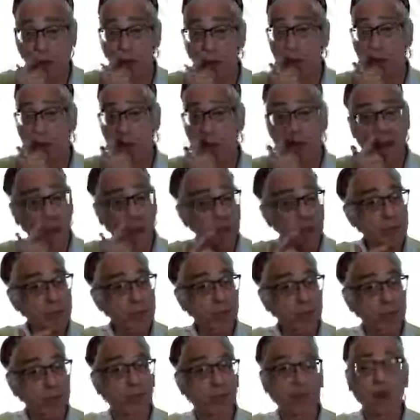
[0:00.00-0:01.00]
Not
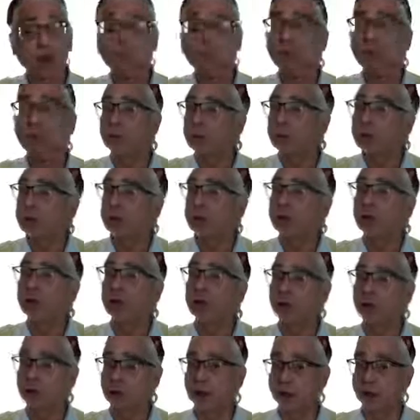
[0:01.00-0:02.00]
minutes, but not
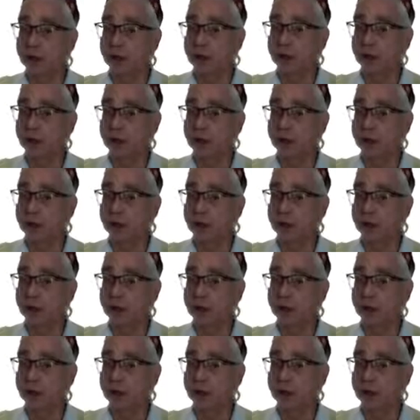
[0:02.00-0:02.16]
decades.